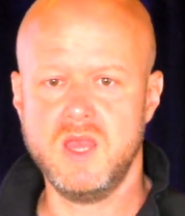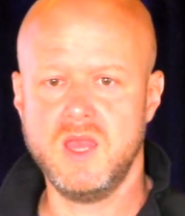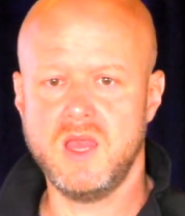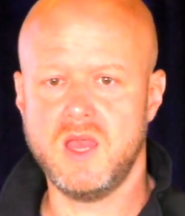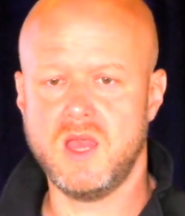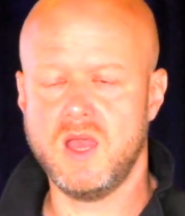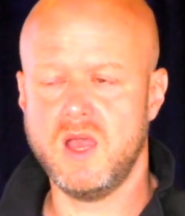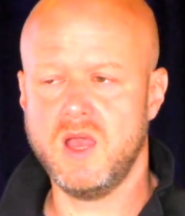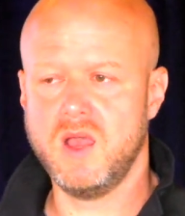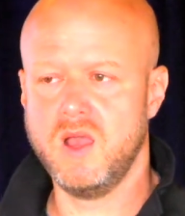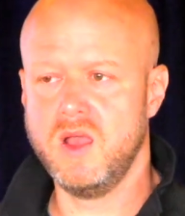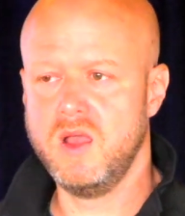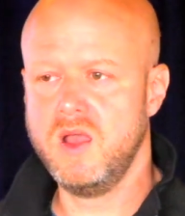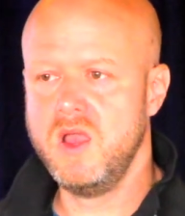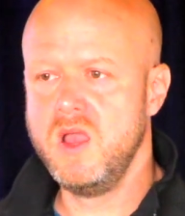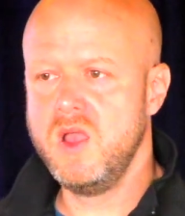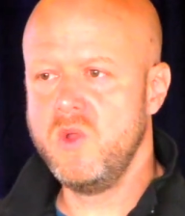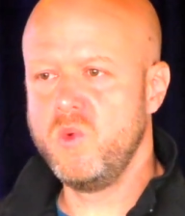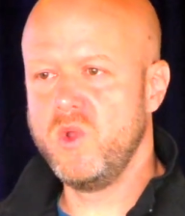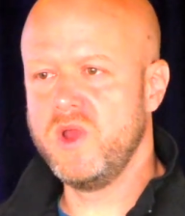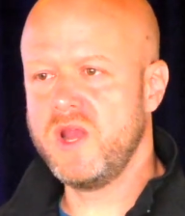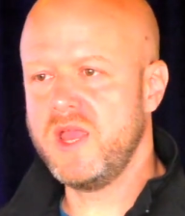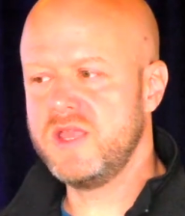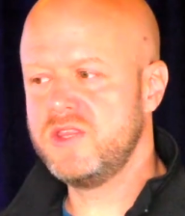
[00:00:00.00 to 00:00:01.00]

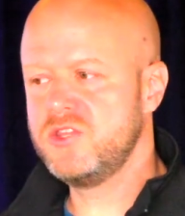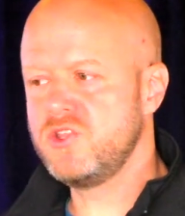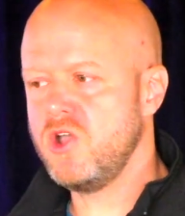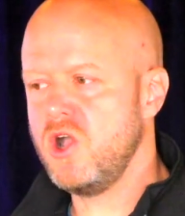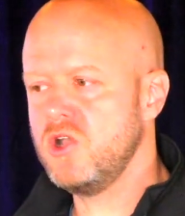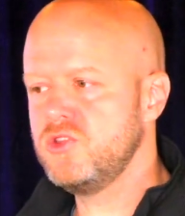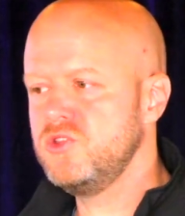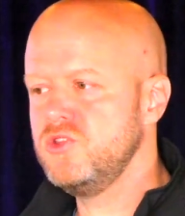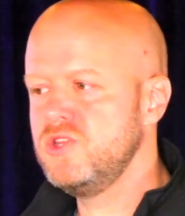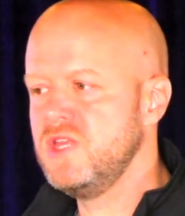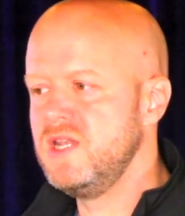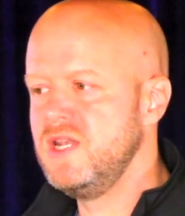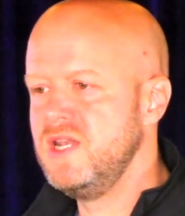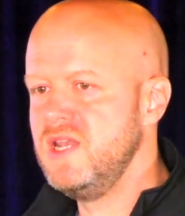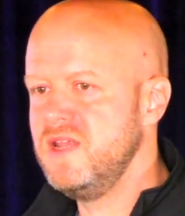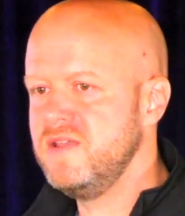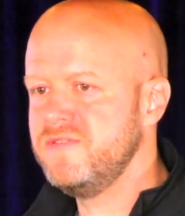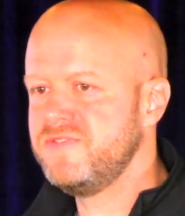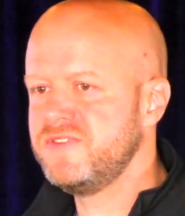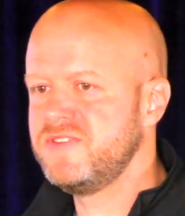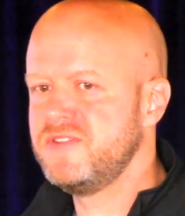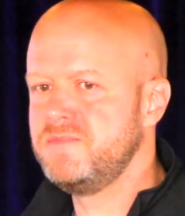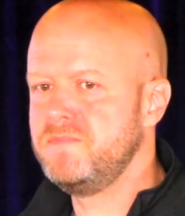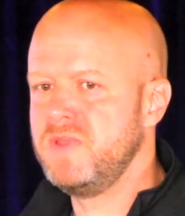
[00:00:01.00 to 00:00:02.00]
When I talked to the
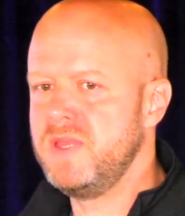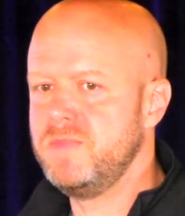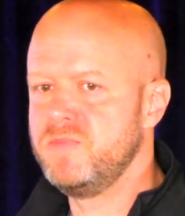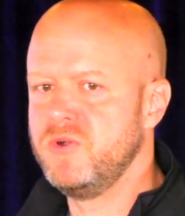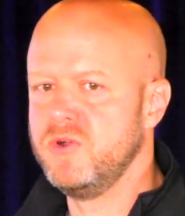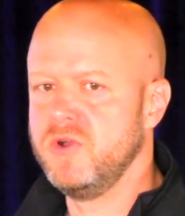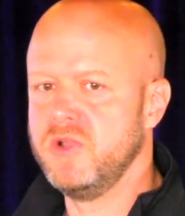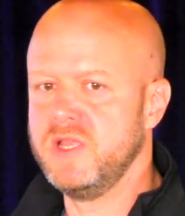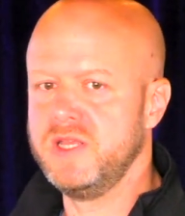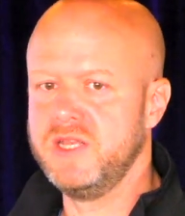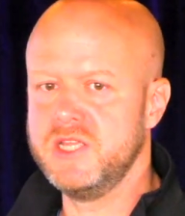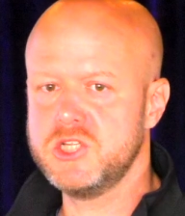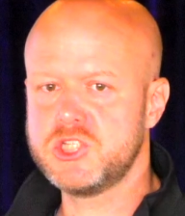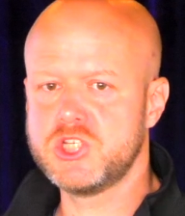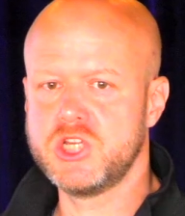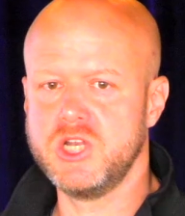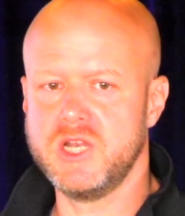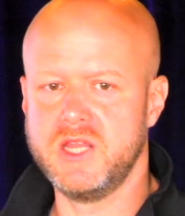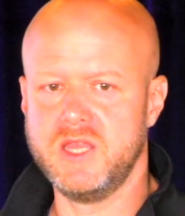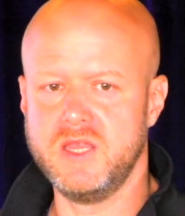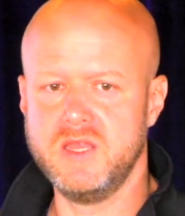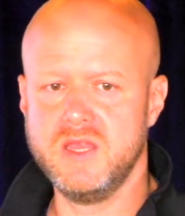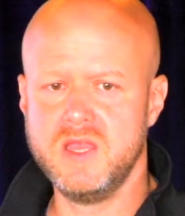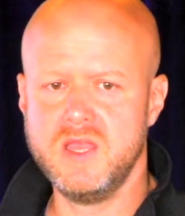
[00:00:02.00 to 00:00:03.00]
Lyft people
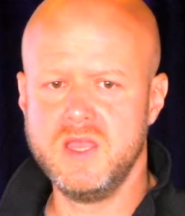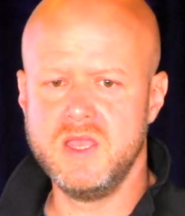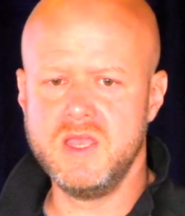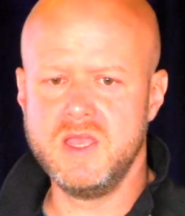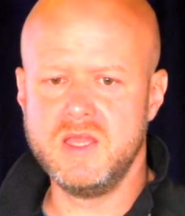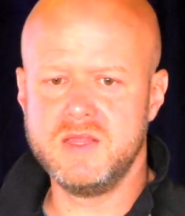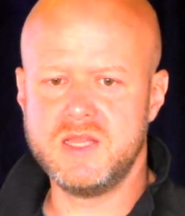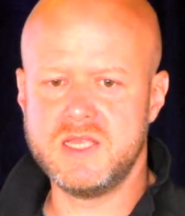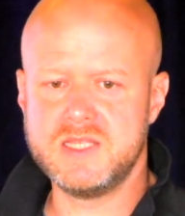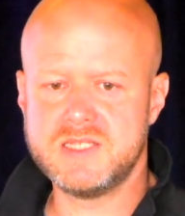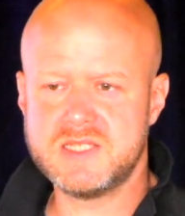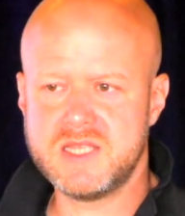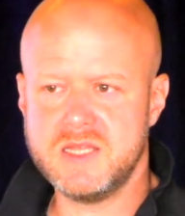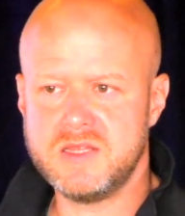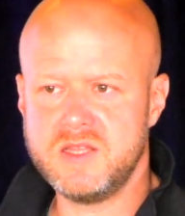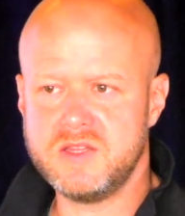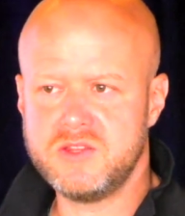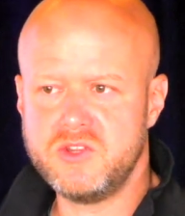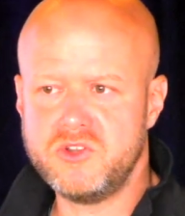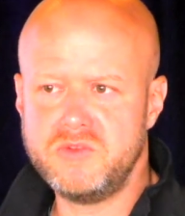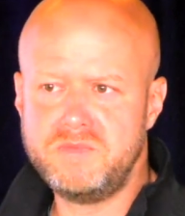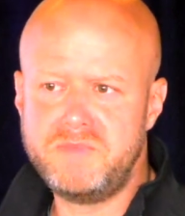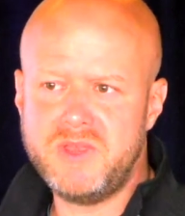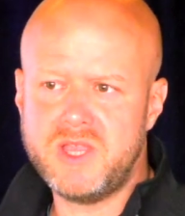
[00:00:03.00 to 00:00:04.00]
initially, they said
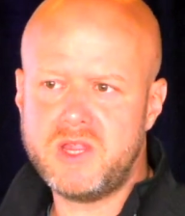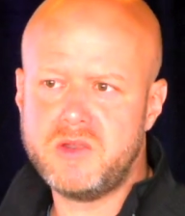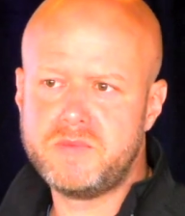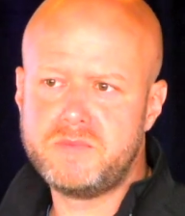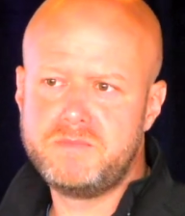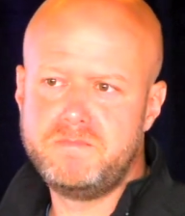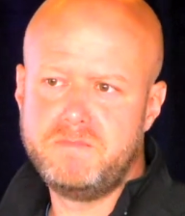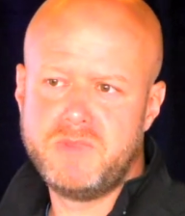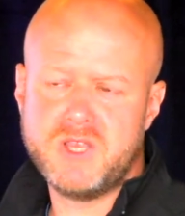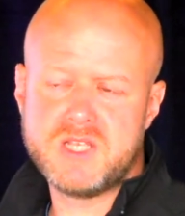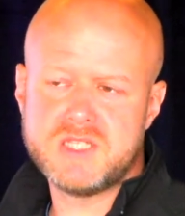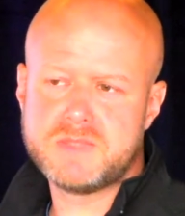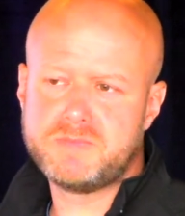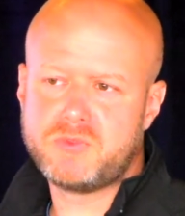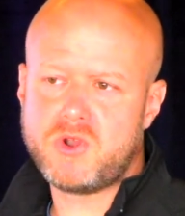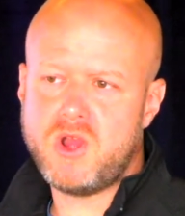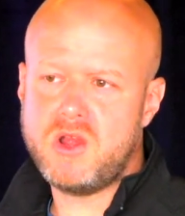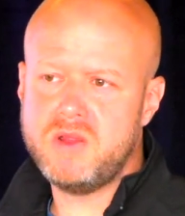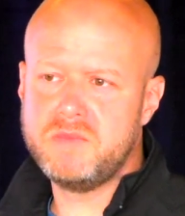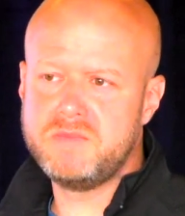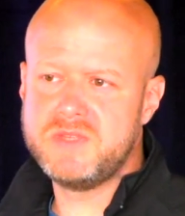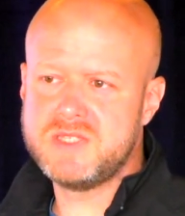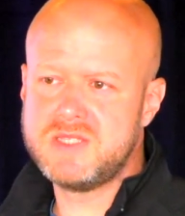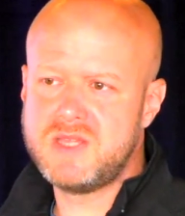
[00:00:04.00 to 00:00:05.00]
that their biggest
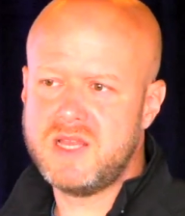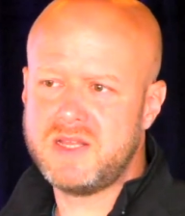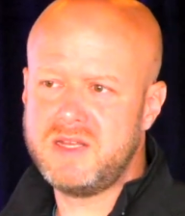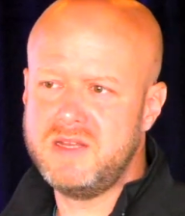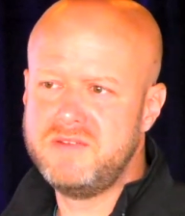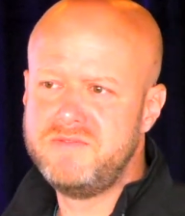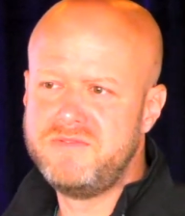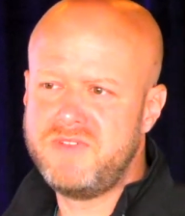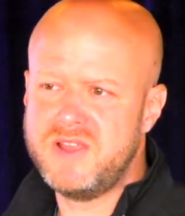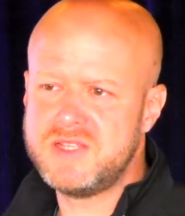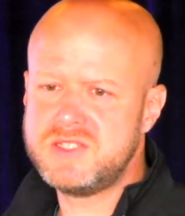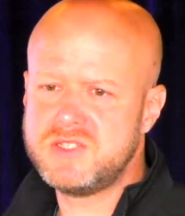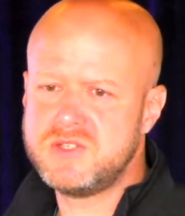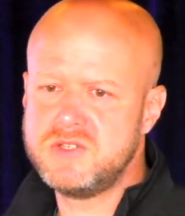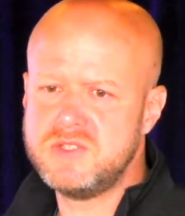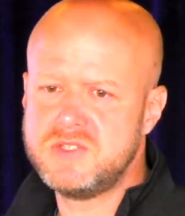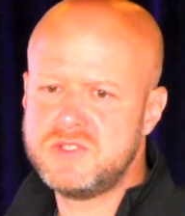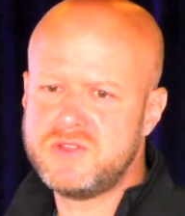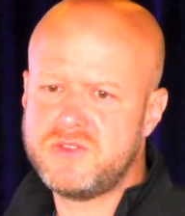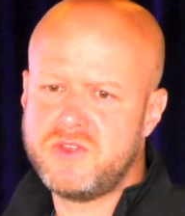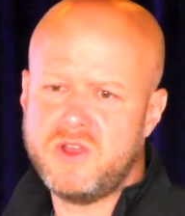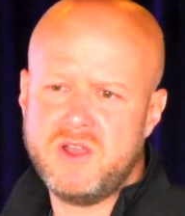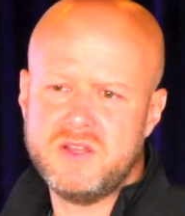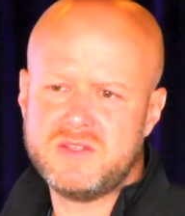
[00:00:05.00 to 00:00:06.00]
problem is that
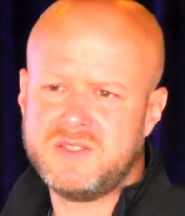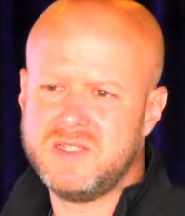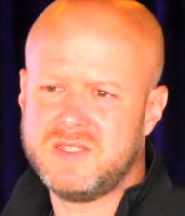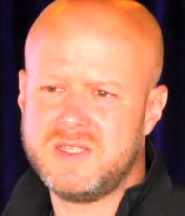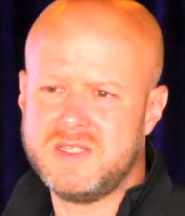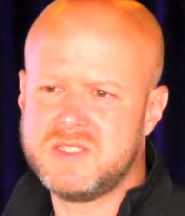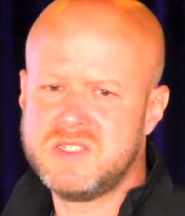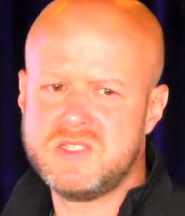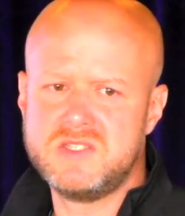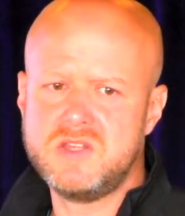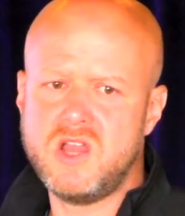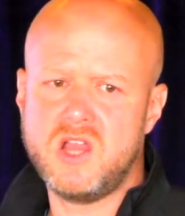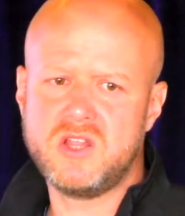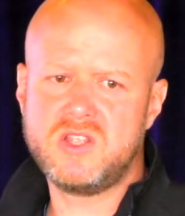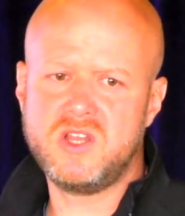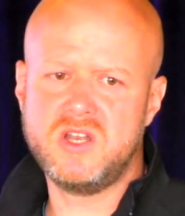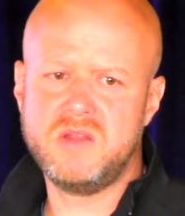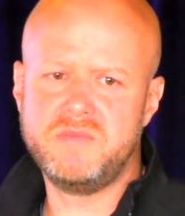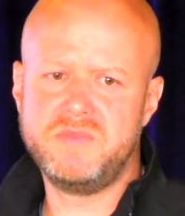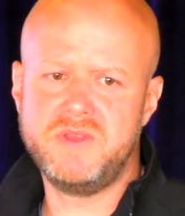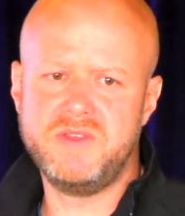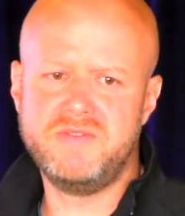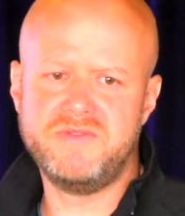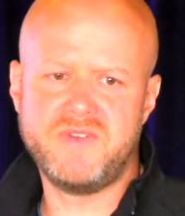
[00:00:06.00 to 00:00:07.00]
investors thought that it's not going
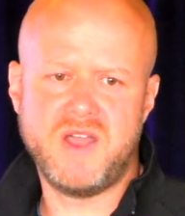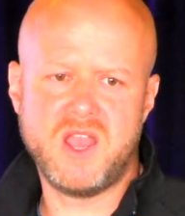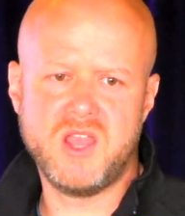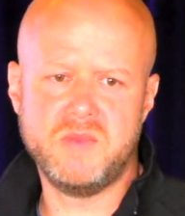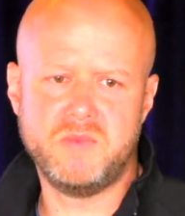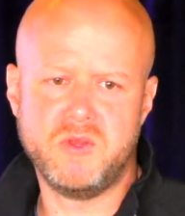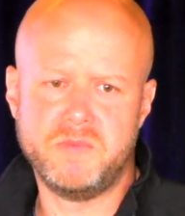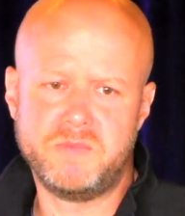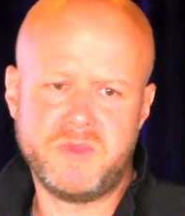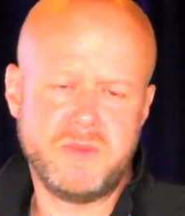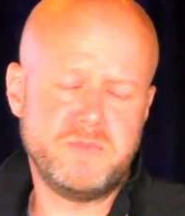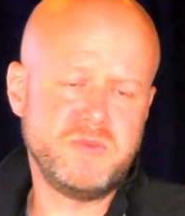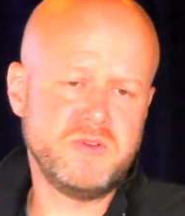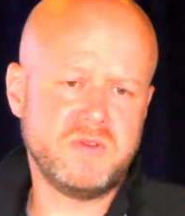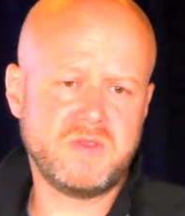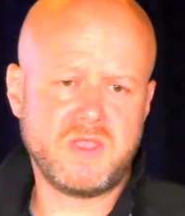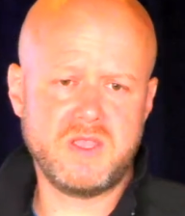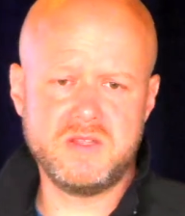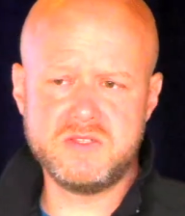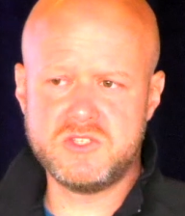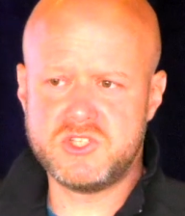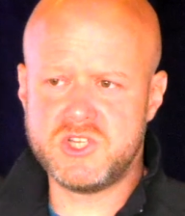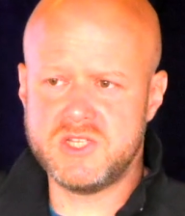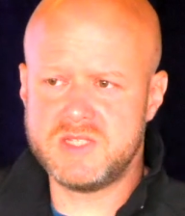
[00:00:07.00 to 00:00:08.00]
to be viable. People
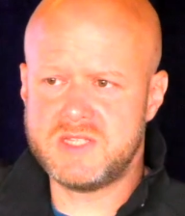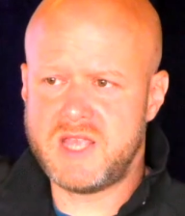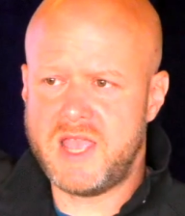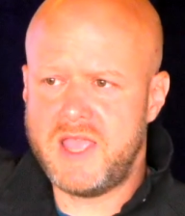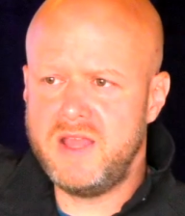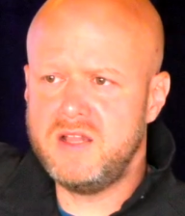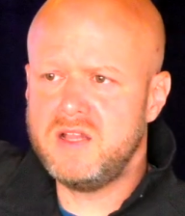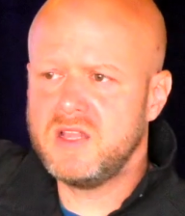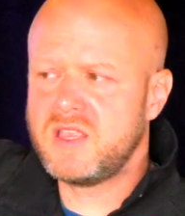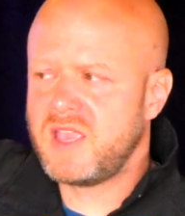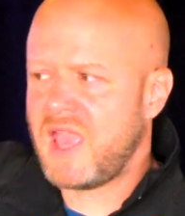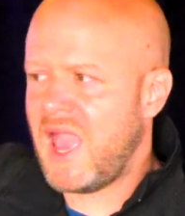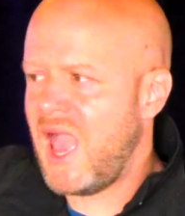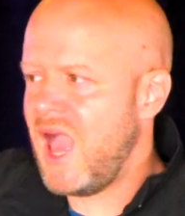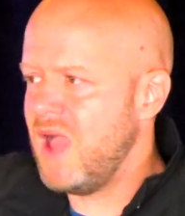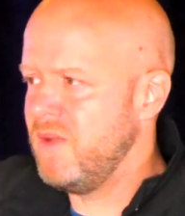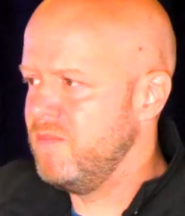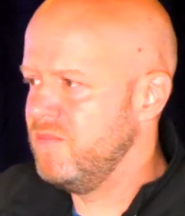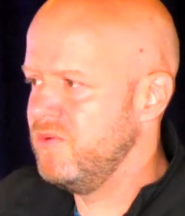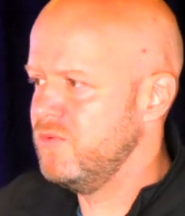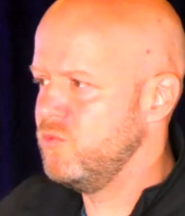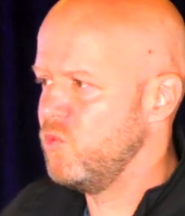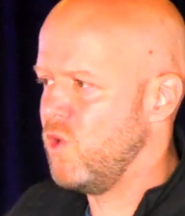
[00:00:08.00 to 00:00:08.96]
can just hail a cab.